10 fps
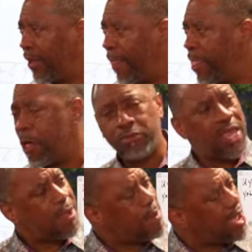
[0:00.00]
You don't think
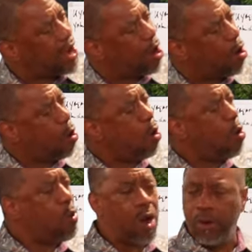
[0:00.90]
that man got a whole
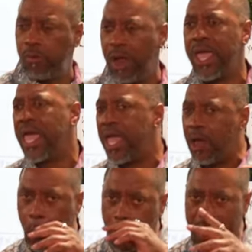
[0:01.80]
world to run. He
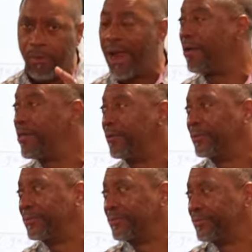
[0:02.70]
gonna run it around you.
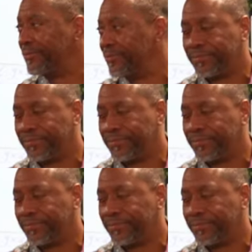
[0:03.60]
Right.